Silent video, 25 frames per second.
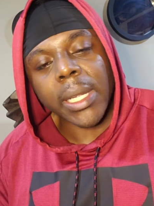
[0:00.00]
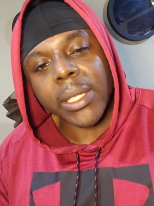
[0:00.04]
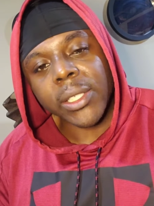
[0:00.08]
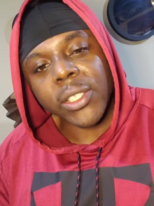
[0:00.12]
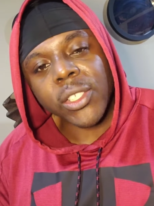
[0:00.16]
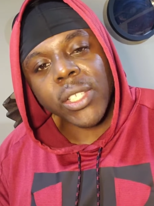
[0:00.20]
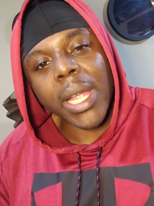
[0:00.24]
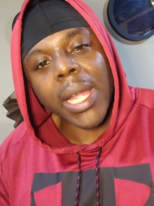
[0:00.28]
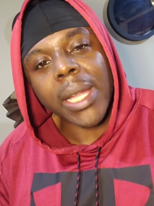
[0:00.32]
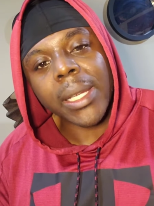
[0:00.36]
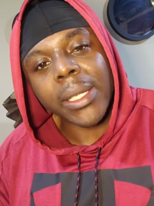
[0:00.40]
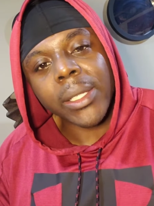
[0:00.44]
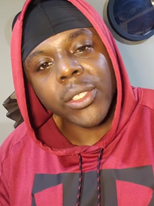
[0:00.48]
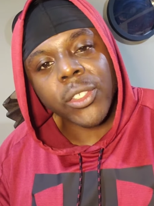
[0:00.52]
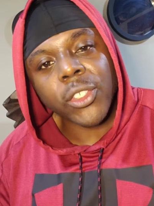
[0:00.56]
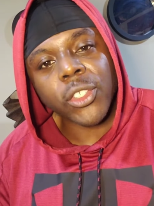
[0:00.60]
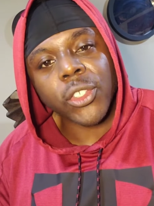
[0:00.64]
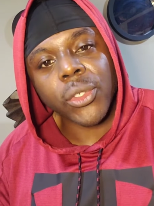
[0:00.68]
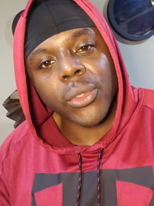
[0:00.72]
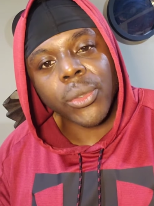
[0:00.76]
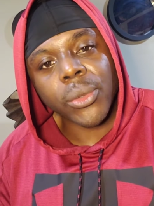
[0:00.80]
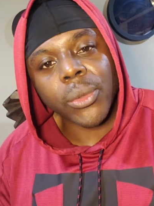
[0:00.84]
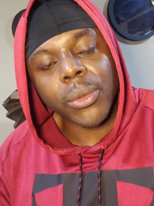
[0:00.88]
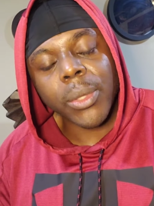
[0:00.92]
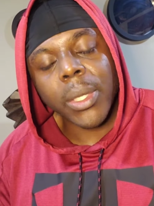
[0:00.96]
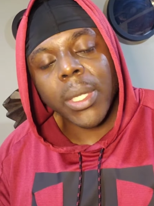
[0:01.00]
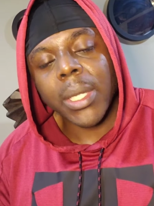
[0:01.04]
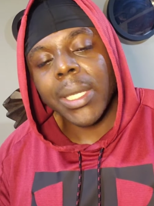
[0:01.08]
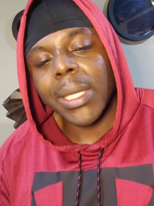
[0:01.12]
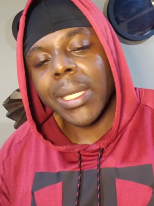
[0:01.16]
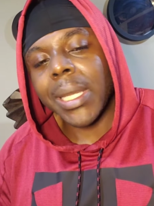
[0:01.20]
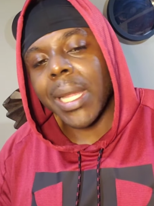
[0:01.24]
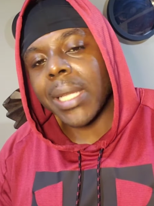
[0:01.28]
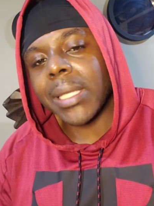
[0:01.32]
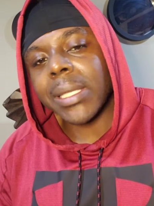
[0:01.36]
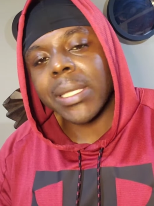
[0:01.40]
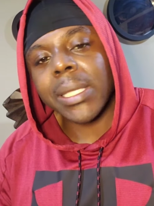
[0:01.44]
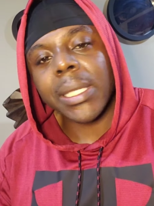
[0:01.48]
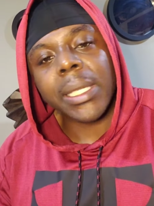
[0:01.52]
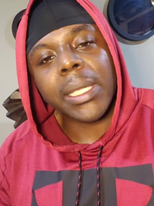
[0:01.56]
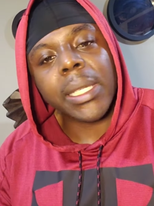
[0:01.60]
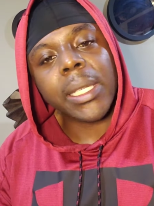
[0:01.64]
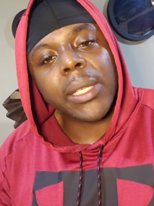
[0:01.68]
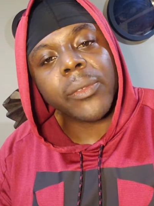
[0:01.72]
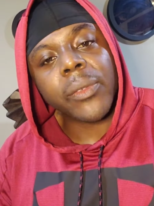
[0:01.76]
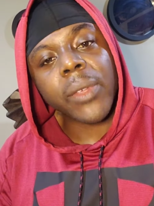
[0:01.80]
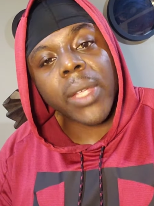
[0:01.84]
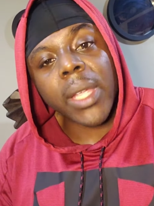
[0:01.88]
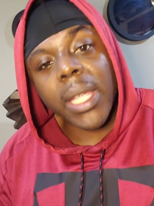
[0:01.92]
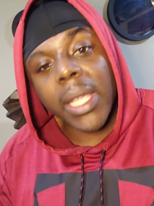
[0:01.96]
I challenge you not to
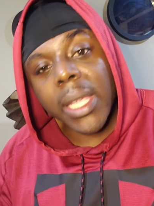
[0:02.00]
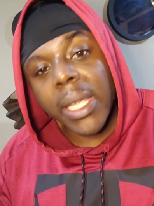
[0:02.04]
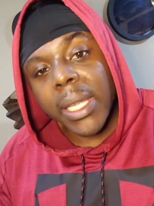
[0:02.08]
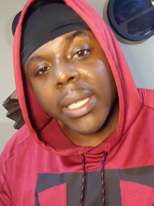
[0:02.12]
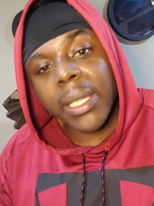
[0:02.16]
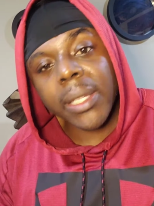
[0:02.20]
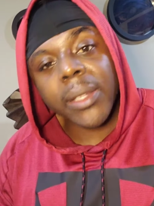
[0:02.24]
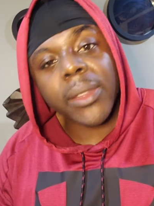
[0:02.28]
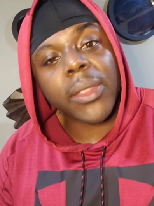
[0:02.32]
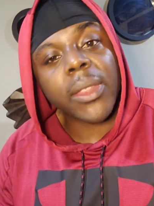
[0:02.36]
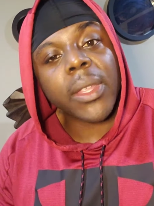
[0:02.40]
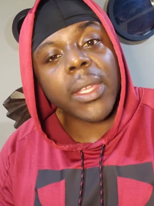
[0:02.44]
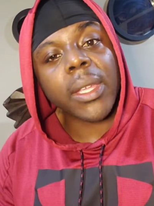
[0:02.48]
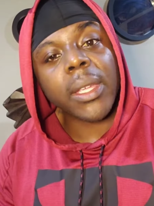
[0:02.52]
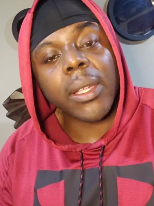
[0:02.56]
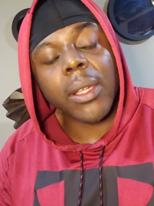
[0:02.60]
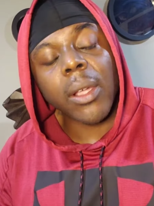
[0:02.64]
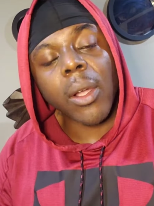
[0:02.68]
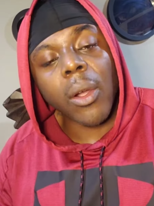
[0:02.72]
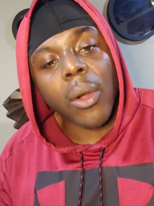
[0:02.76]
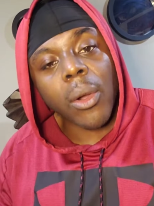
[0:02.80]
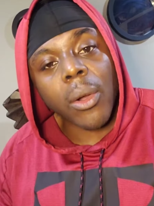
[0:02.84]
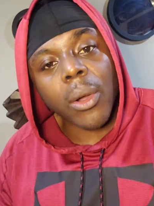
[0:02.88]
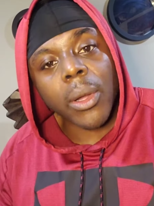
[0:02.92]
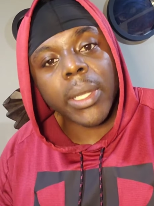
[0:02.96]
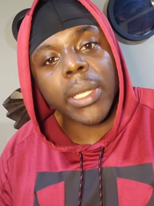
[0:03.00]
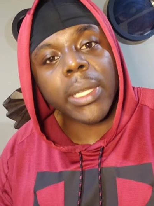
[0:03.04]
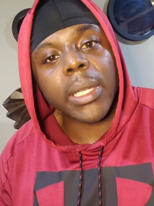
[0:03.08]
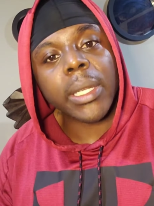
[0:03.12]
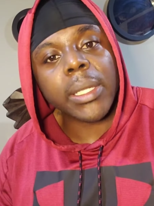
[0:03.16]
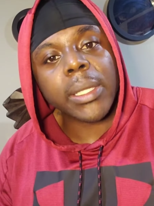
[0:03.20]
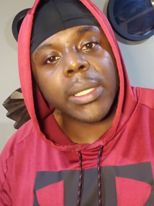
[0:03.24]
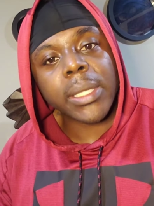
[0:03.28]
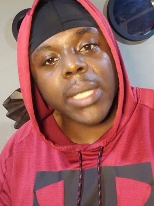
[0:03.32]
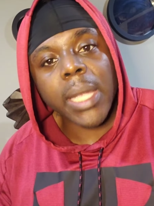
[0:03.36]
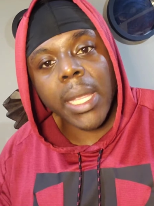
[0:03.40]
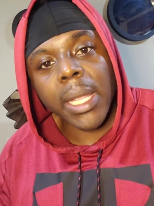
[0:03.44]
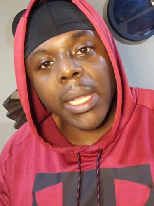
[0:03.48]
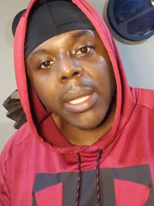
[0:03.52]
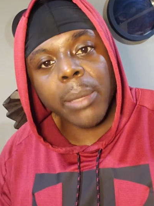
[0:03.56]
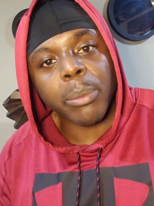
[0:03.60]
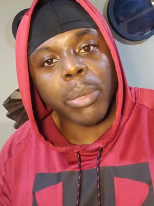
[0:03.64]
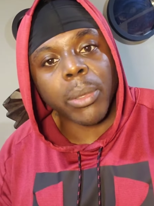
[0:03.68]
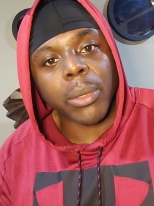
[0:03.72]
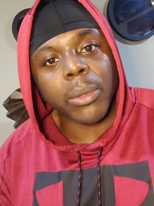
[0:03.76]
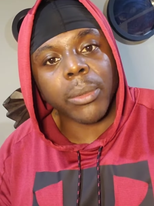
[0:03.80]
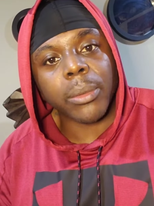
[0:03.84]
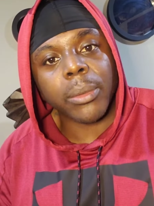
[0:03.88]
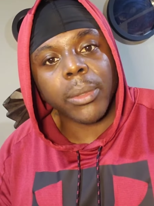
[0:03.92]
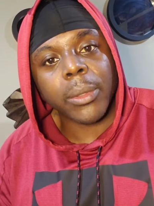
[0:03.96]
leave anything on the
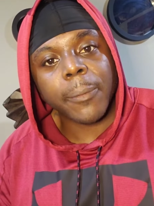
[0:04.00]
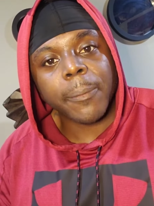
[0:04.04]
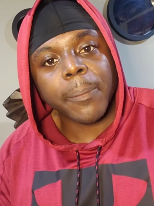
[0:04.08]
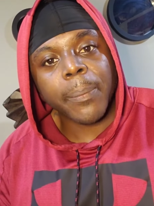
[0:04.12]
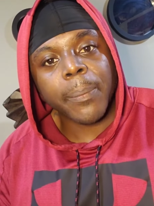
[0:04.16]
table.